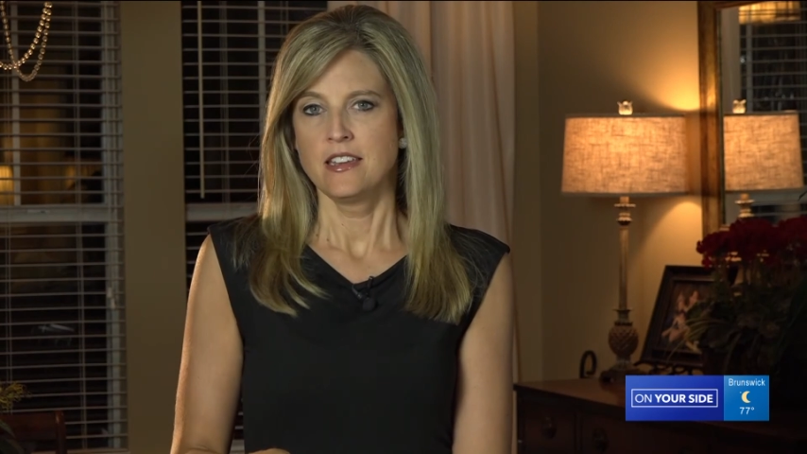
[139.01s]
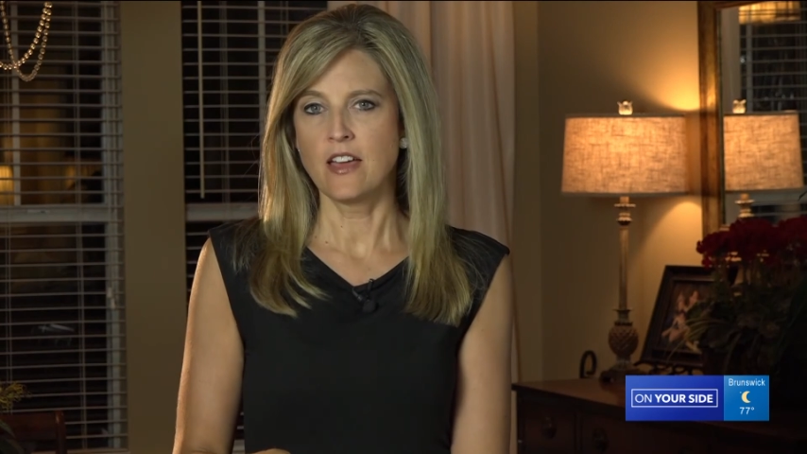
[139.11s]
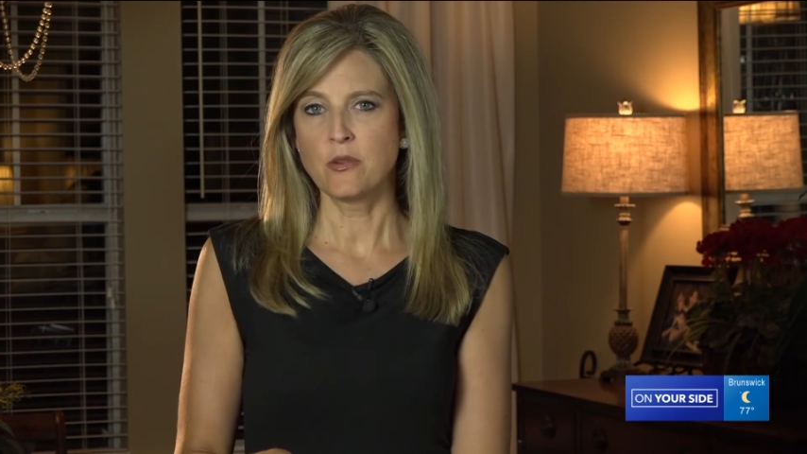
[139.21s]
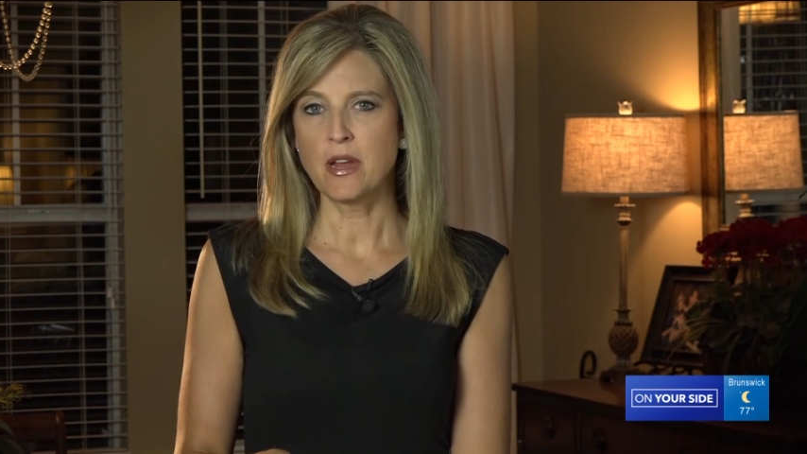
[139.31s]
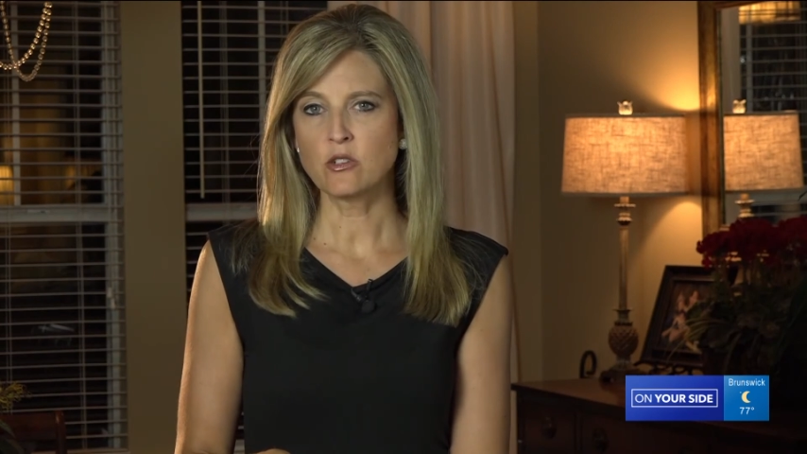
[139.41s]

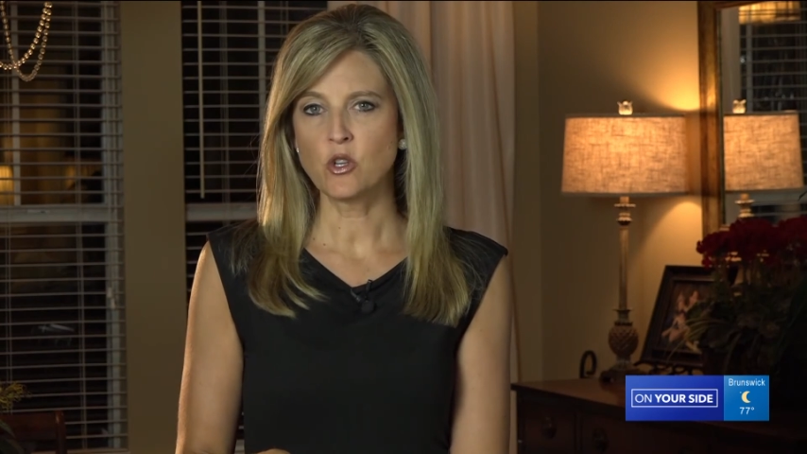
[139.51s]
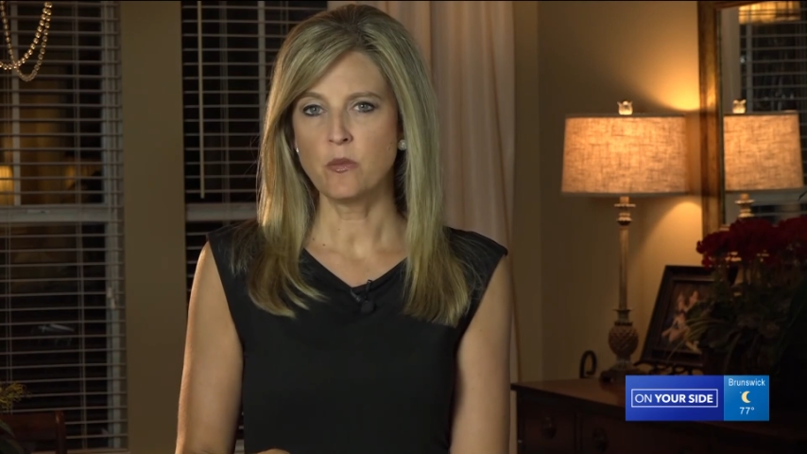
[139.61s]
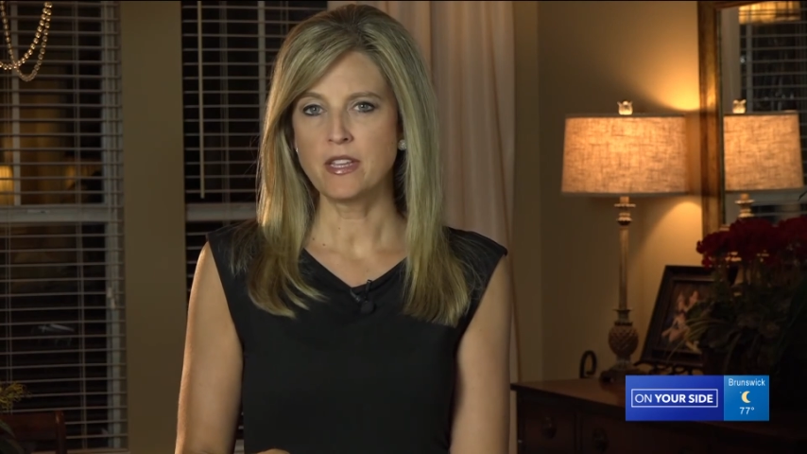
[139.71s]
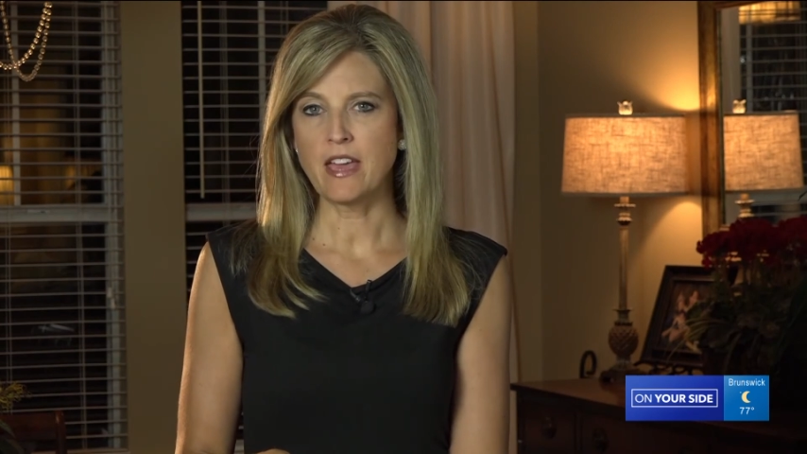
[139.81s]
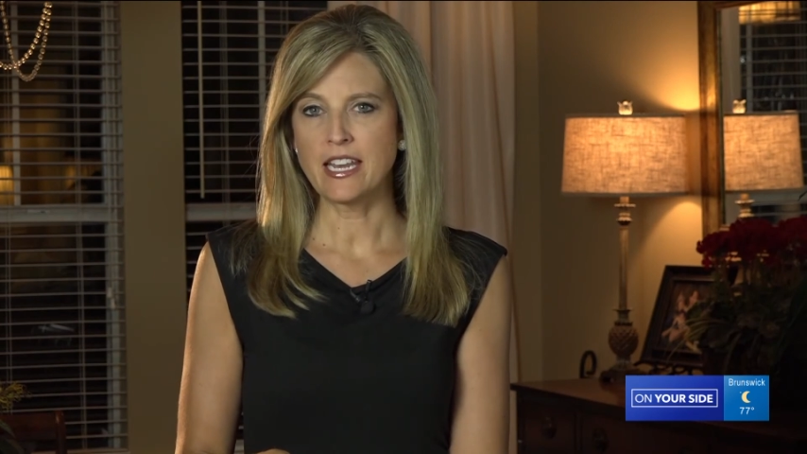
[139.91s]
Now, the mayor told
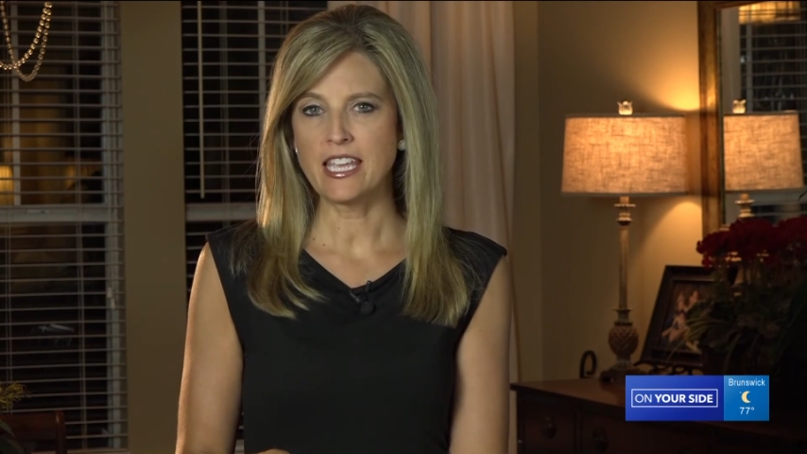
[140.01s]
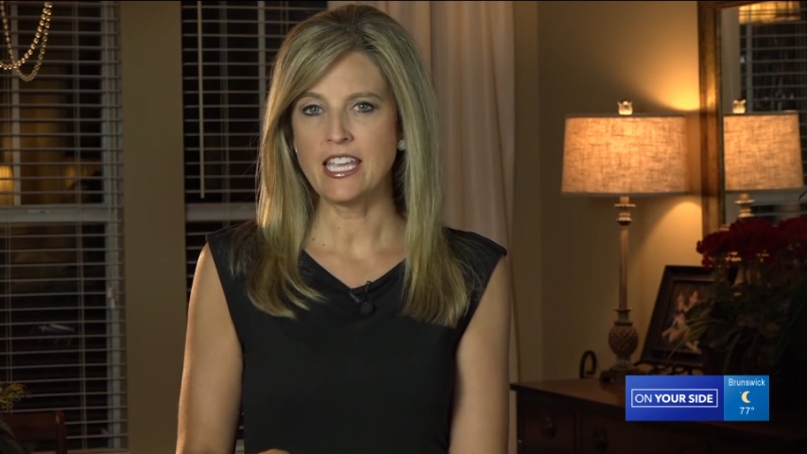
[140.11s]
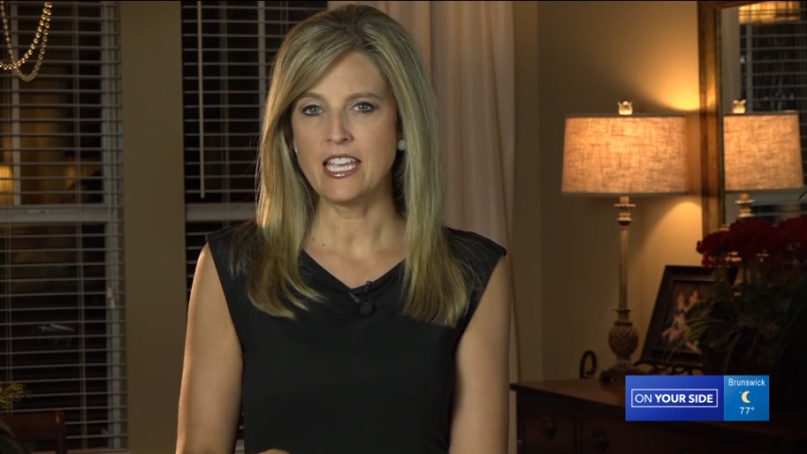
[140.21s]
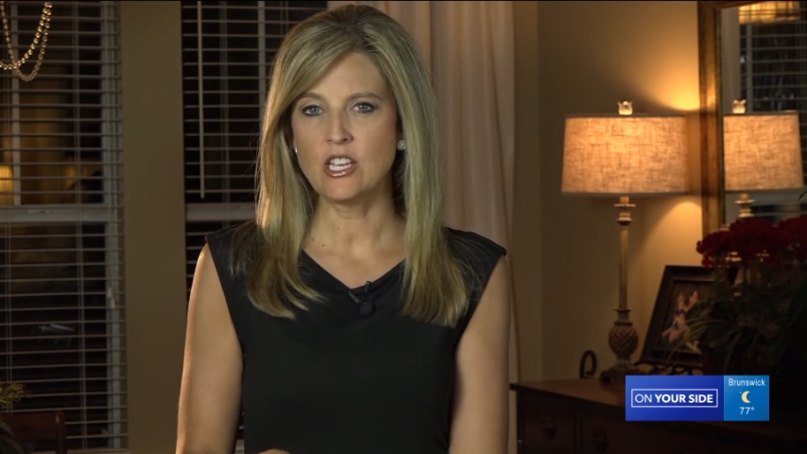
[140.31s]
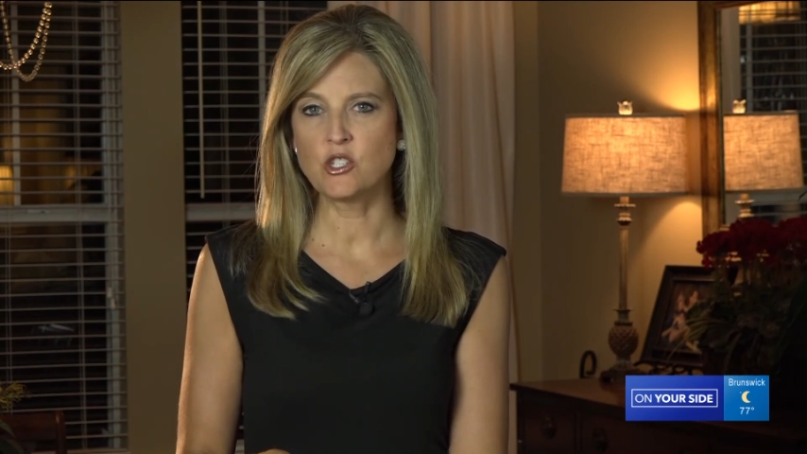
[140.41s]
me that he